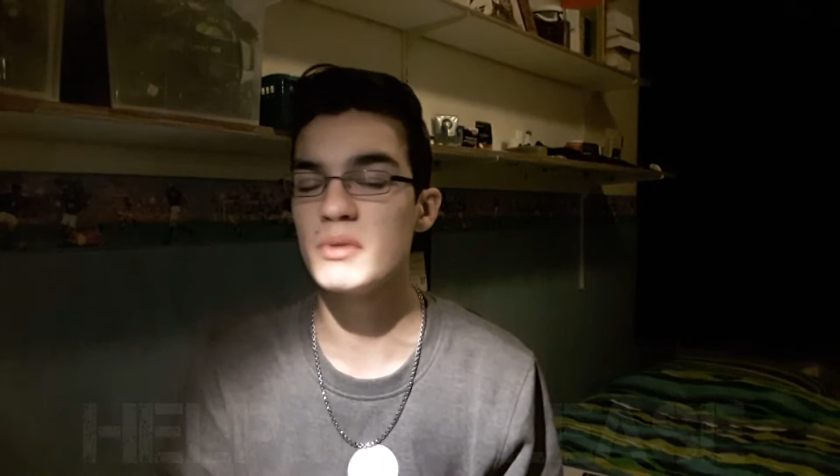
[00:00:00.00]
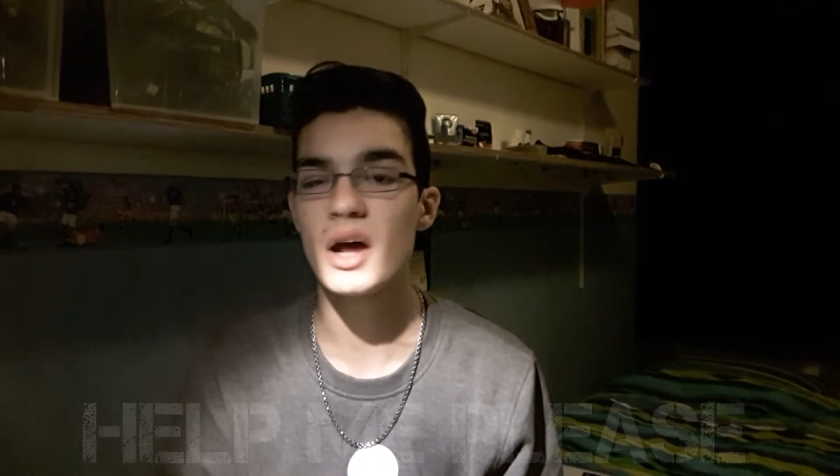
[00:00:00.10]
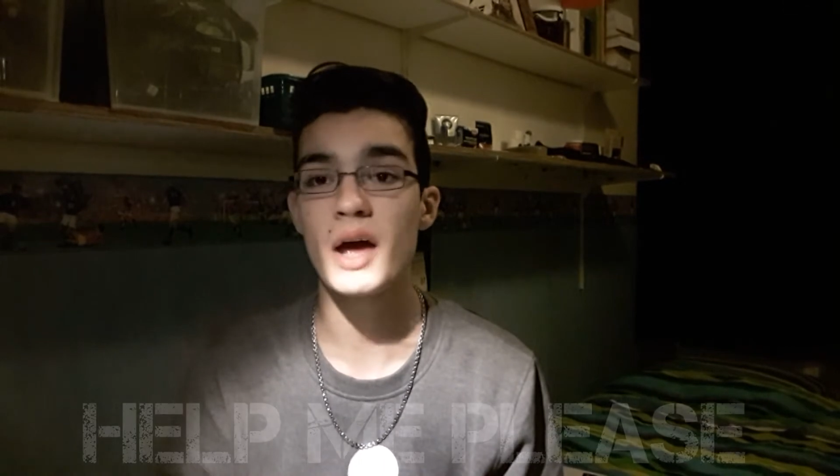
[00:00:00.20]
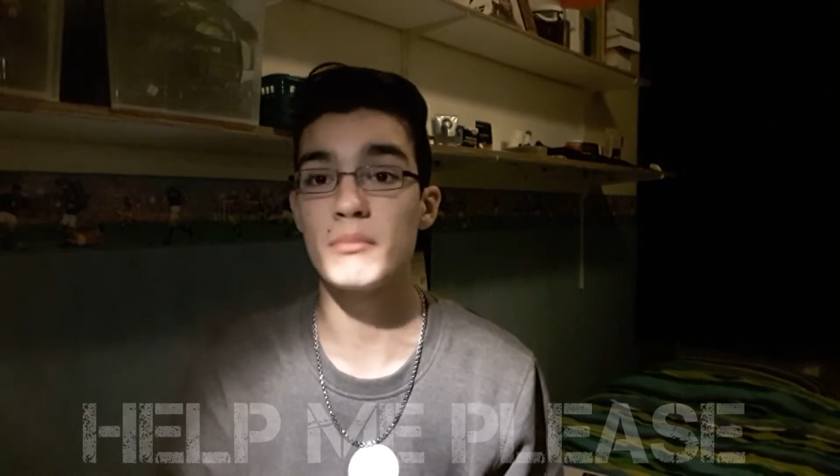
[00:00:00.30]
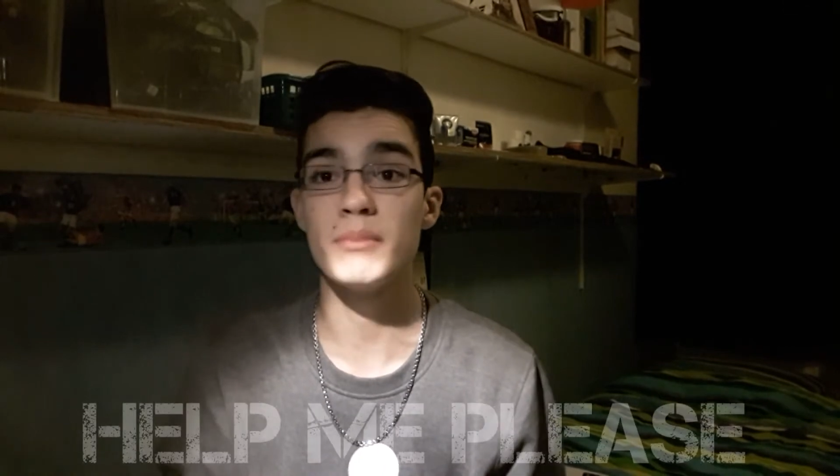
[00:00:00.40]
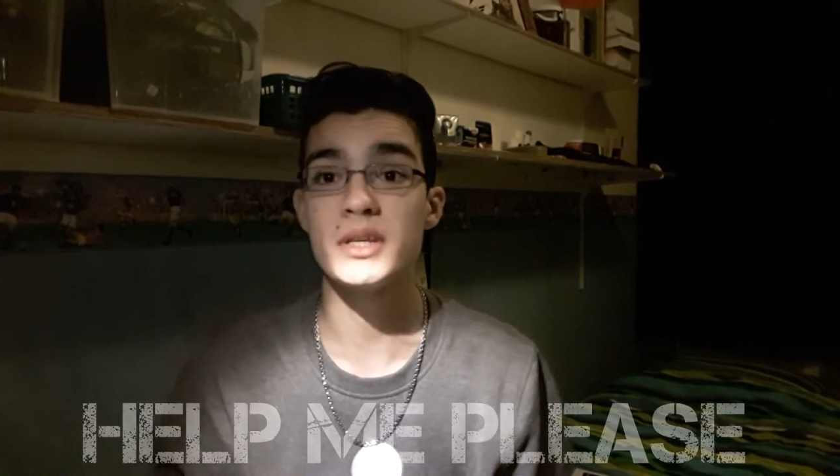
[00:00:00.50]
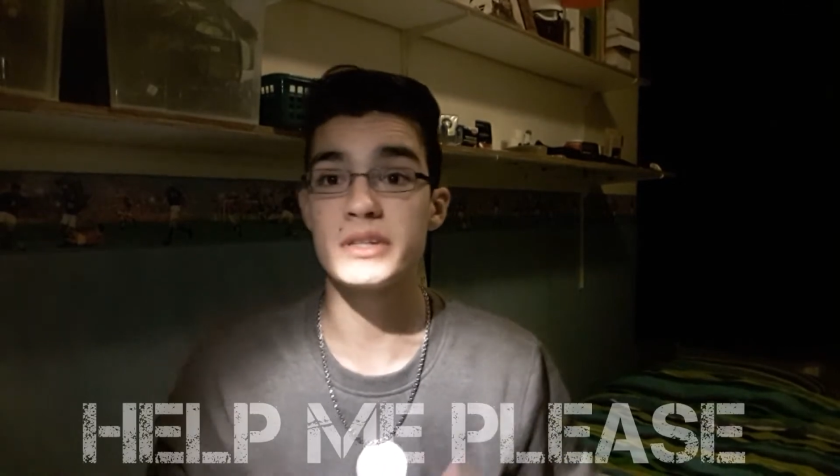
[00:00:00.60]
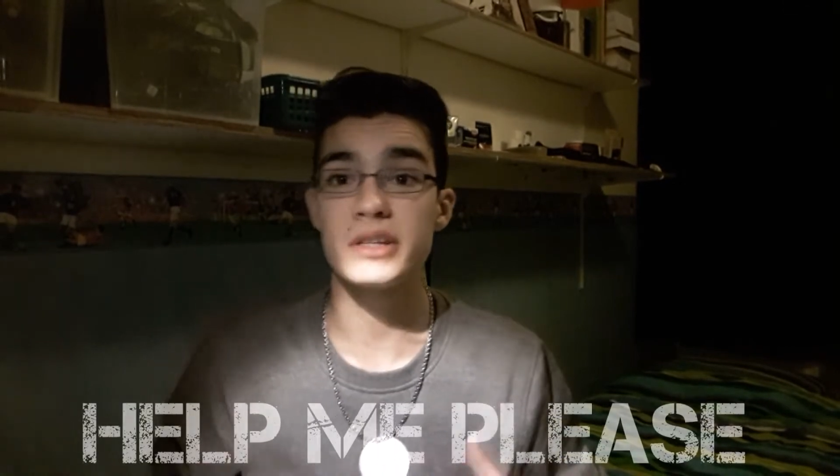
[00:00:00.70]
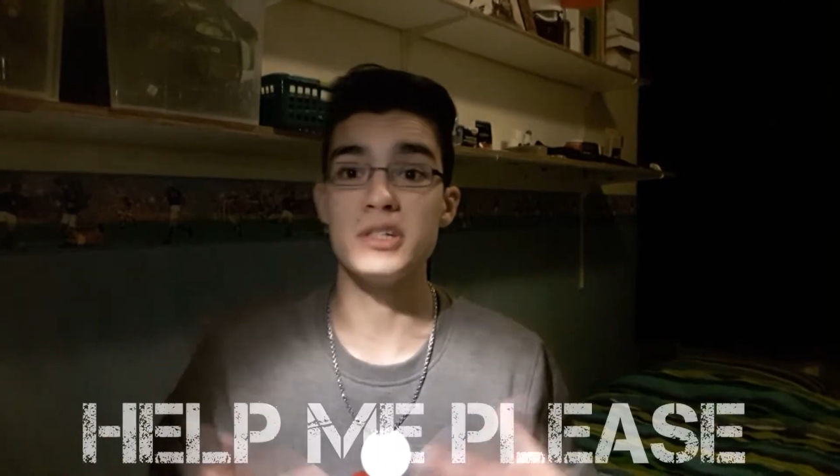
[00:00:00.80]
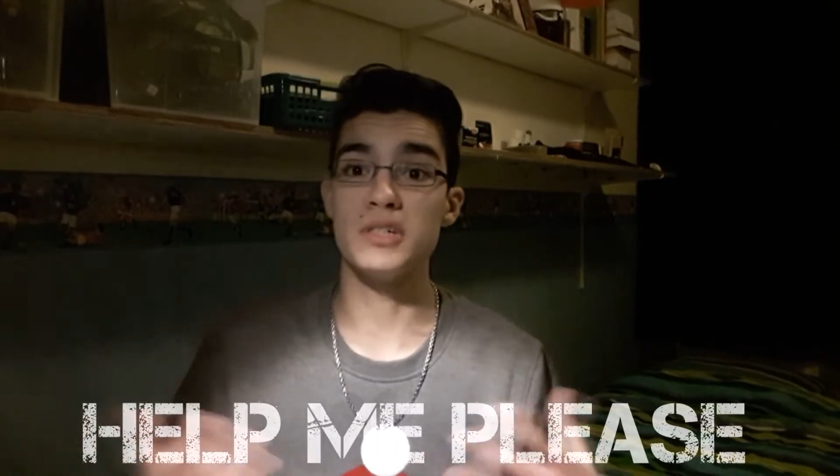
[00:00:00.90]
but I'm
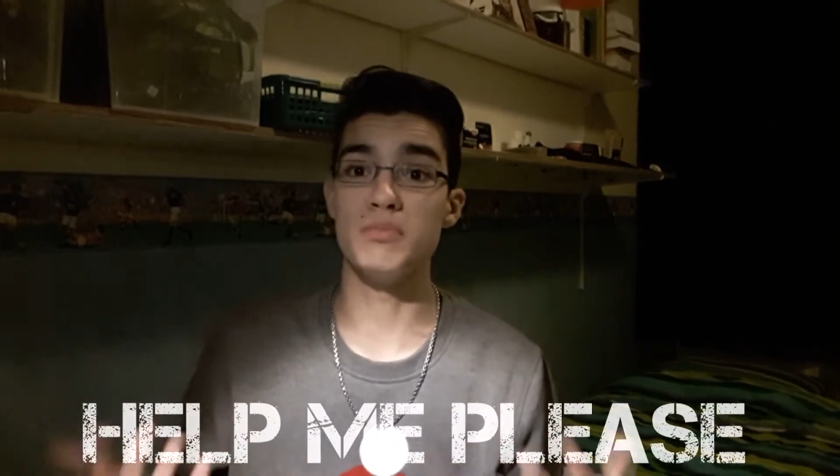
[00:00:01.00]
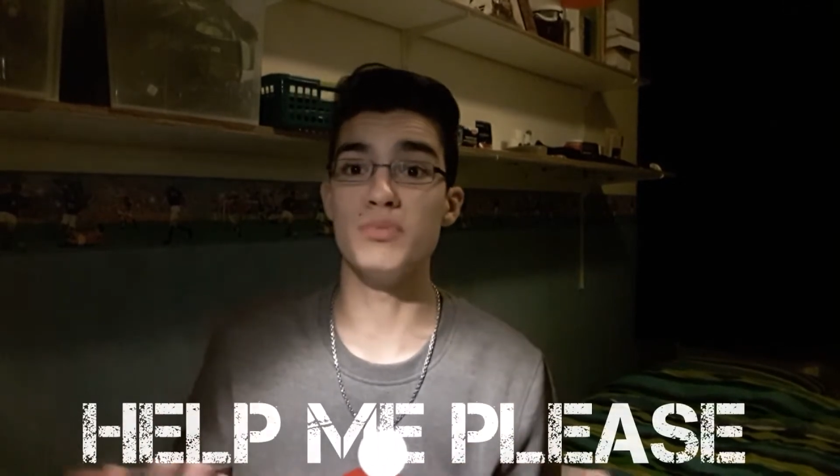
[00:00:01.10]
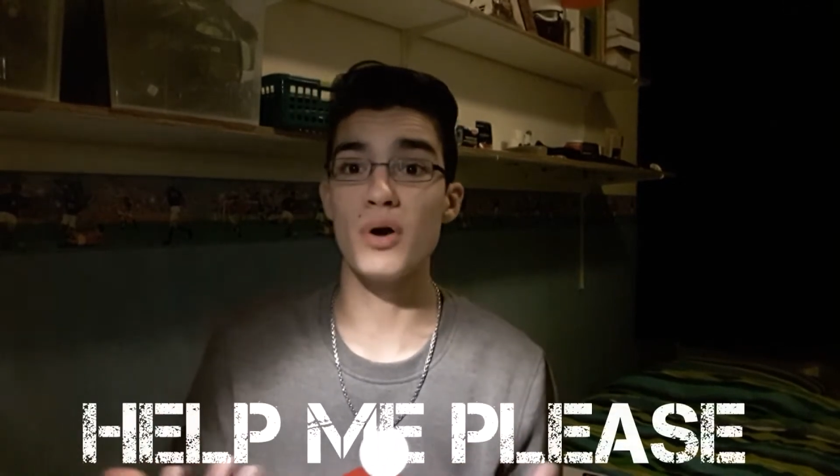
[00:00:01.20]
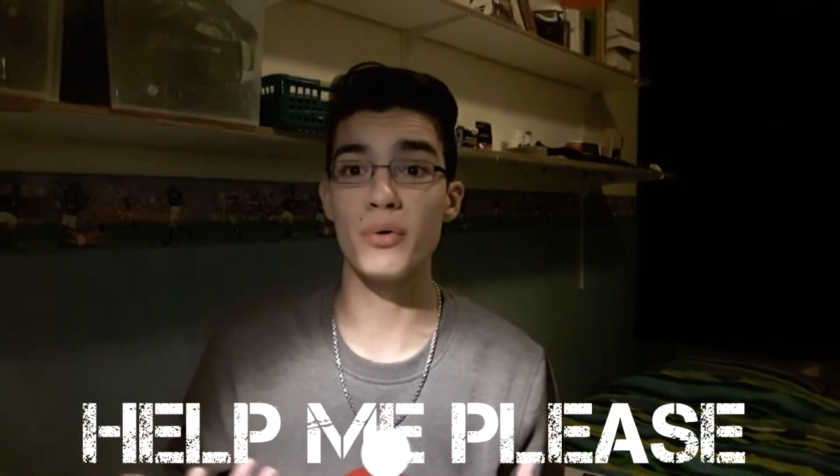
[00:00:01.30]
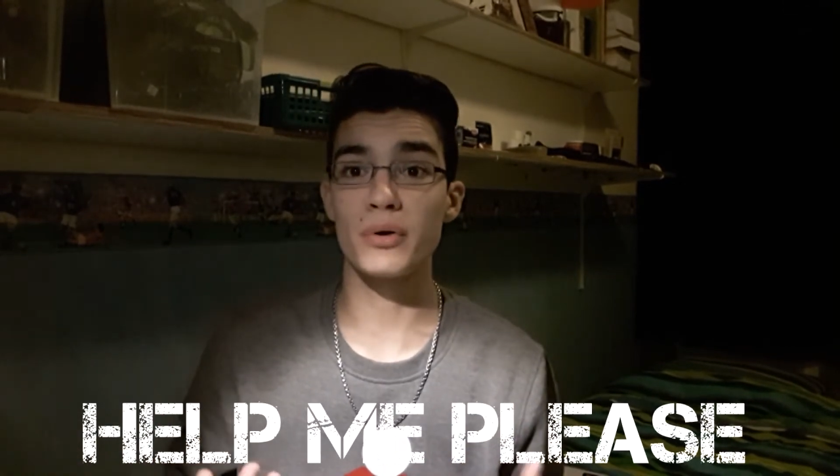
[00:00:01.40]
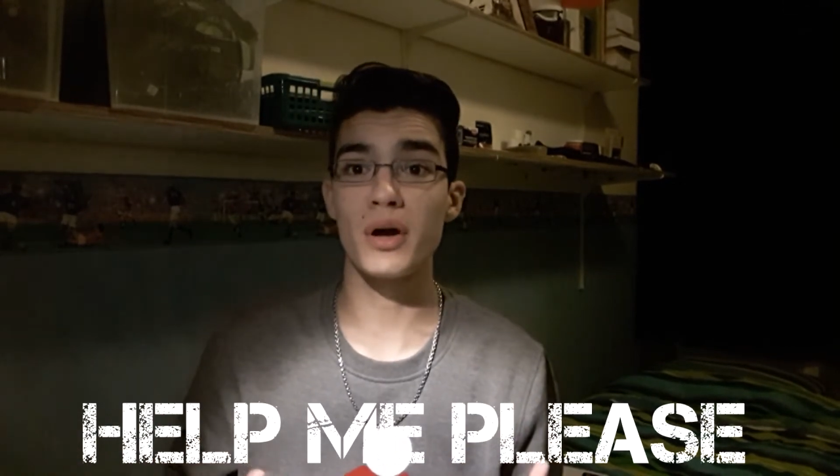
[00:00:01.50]
basically just broke.